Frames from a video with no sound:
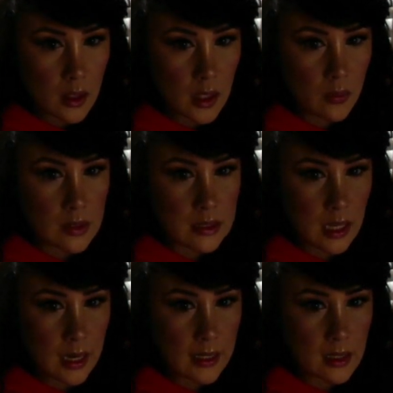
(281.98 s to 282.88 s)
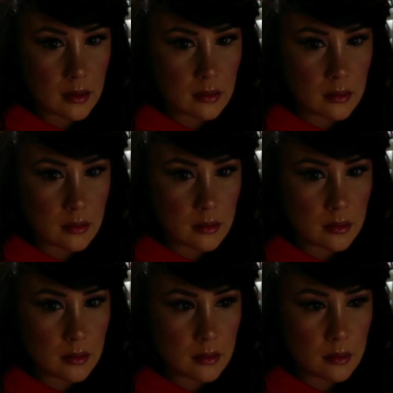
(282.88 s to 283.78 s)
it was like
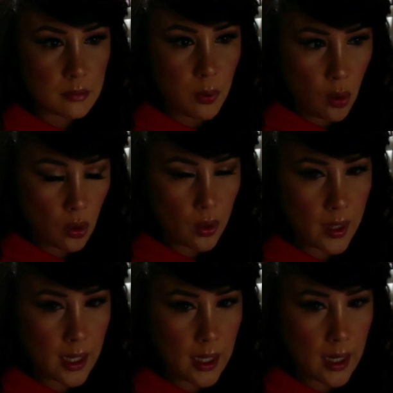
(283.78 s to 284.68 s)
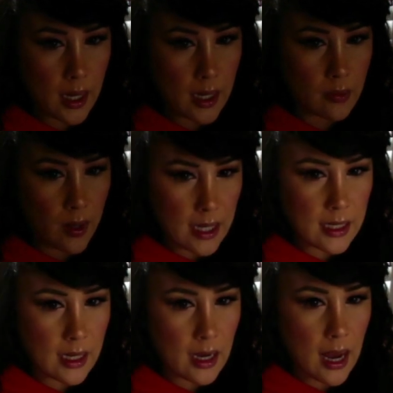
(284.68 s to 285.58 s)
pouring and
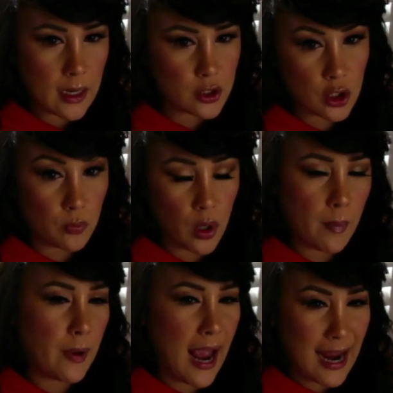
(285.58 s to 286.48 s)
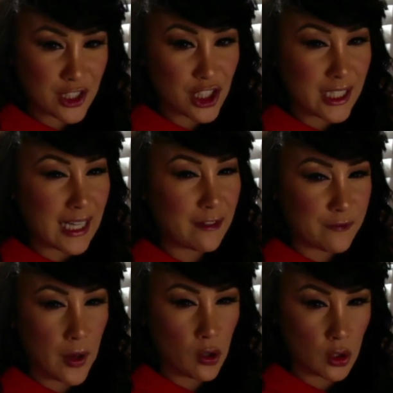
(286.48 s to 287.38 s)
raining at a certain point, but actually it
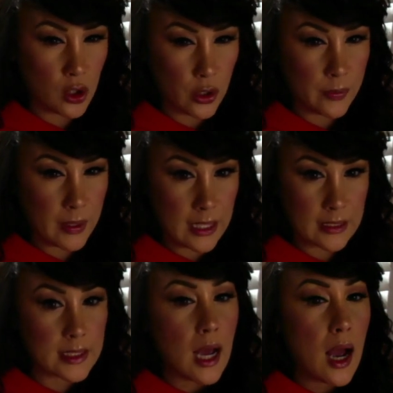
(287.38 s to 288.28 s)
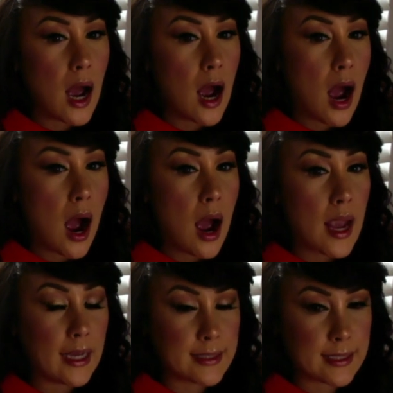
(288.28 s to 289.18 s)
felt good because
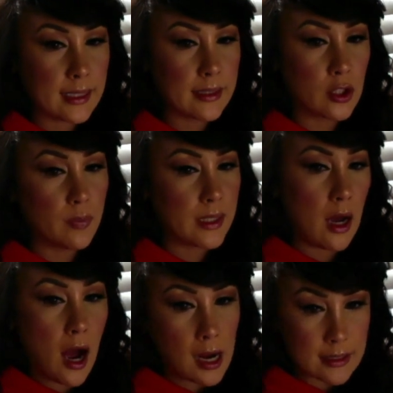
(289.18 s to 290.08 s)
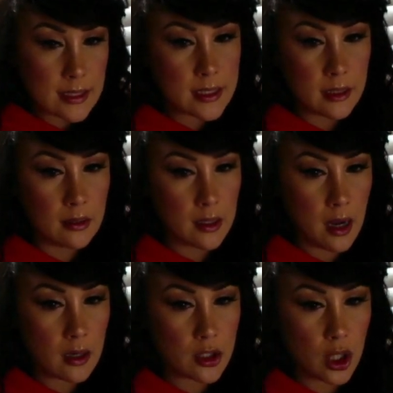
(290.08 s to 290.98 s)
it's a little bit hot still in
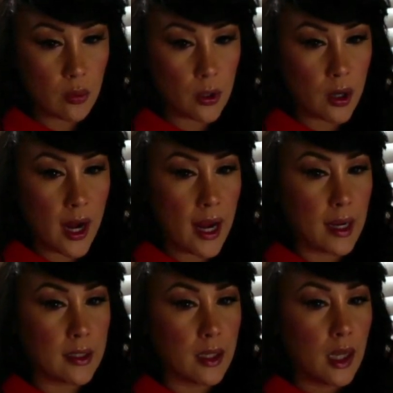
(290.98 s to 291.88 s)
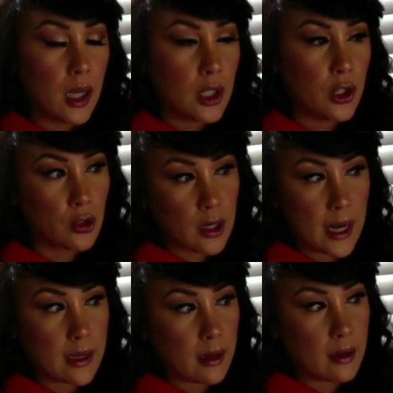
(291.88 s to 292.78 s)
October and you're
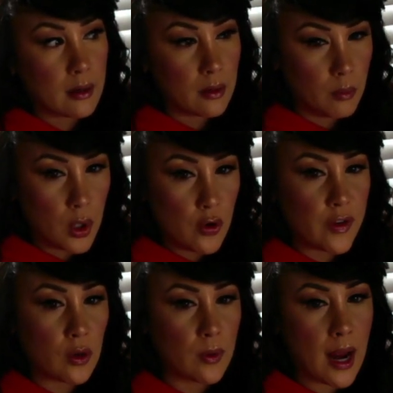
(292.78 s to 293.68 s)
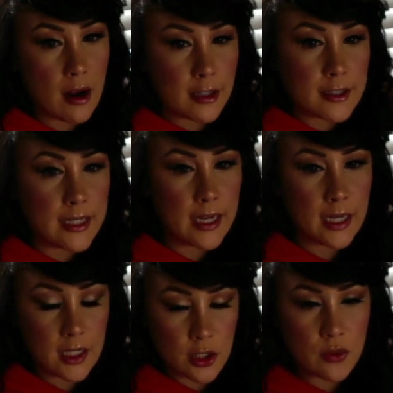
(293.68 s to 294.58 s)
like moving around and
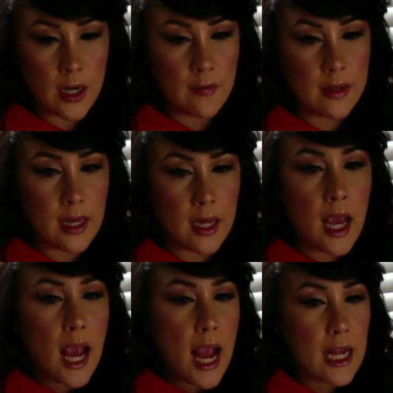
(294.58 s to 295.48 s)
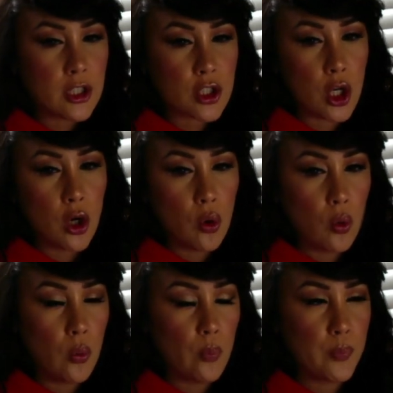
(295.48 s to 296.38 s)
singing and doing everything. And so